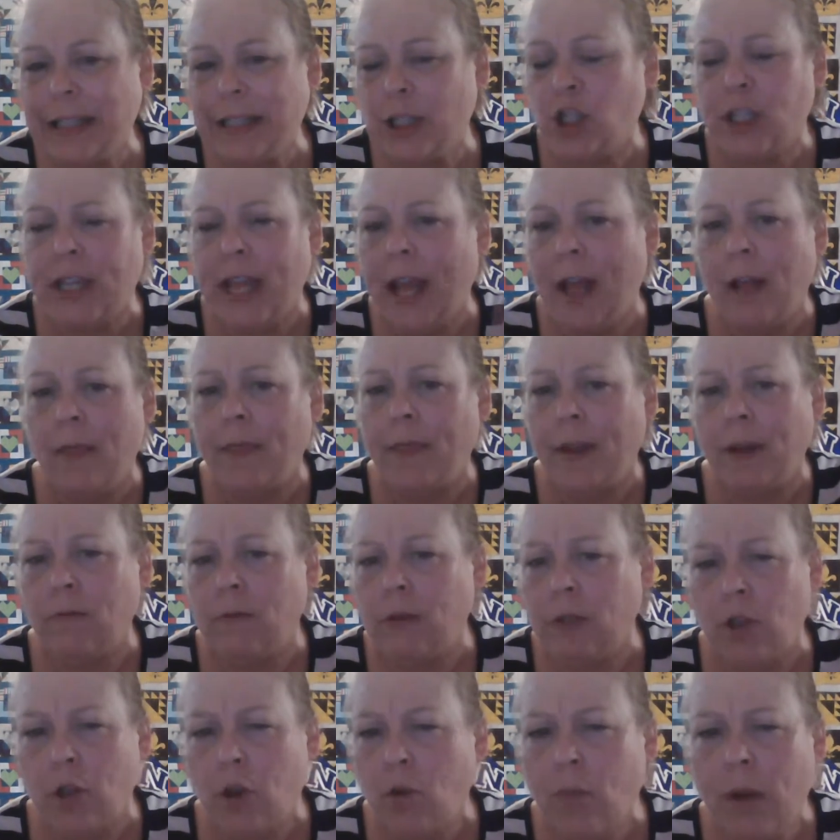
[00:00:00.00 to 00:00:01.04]
just out there
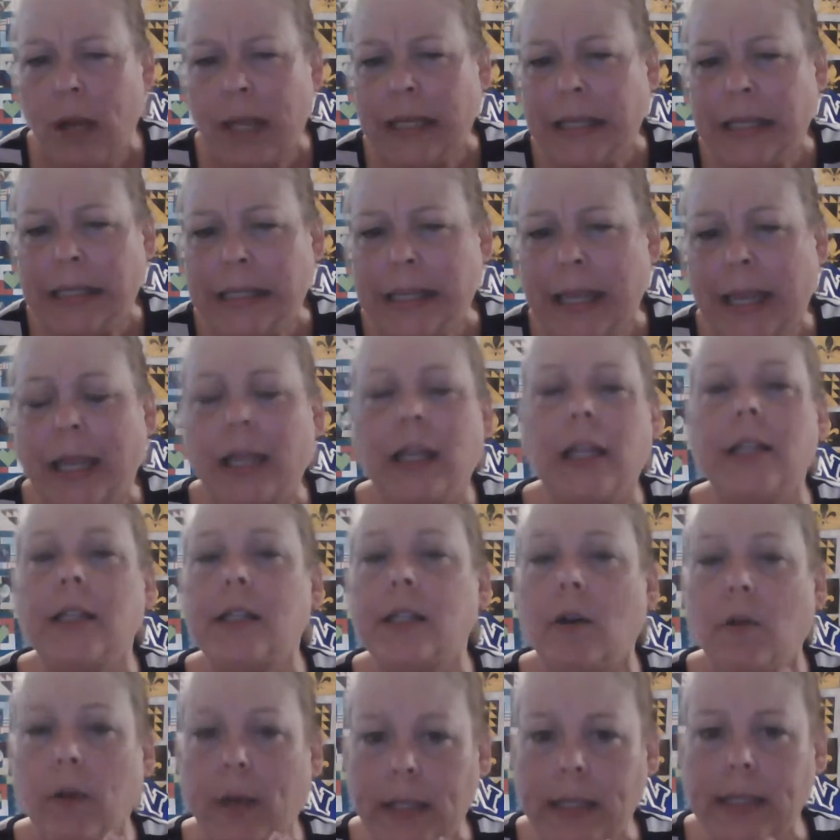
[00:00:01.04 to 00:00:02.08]
with nobody saying it.
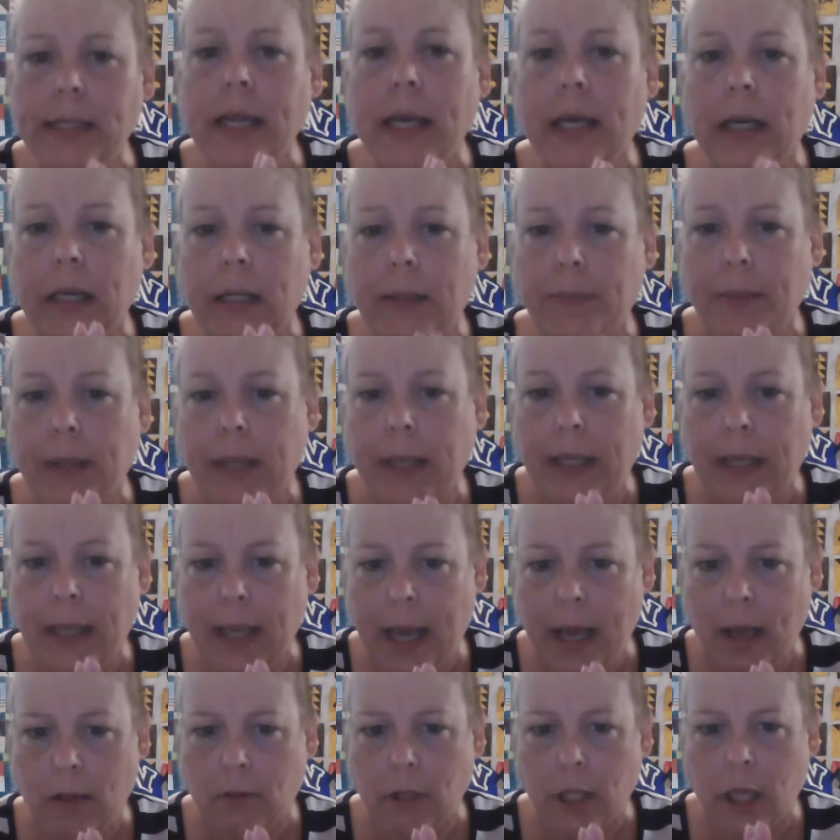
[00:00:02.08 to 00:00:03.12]
So it's not going to be
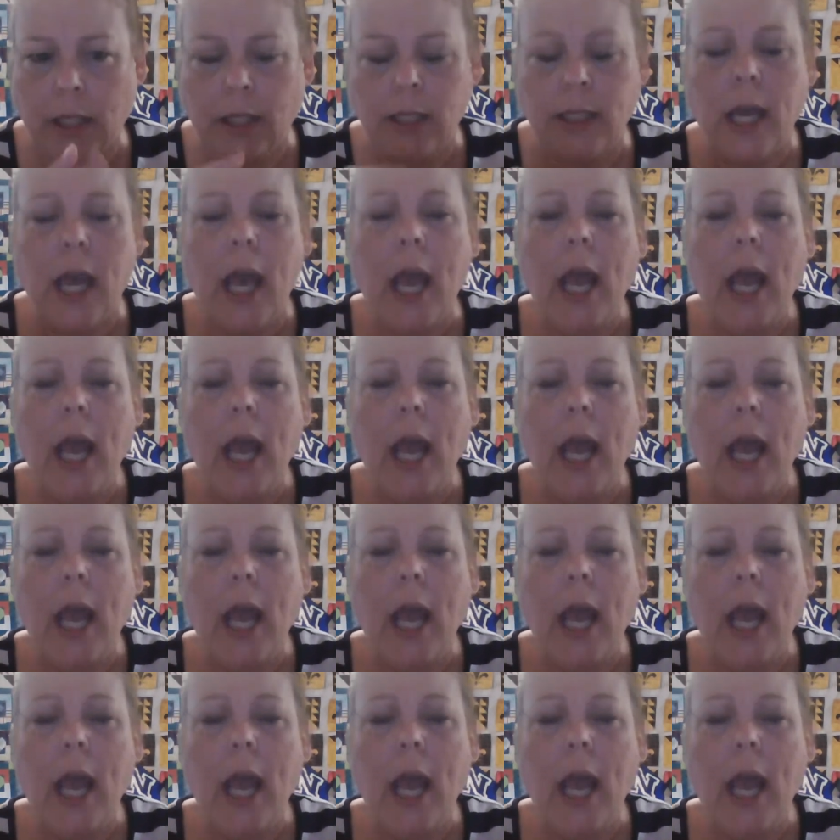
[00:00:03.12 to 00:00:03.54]
outlined.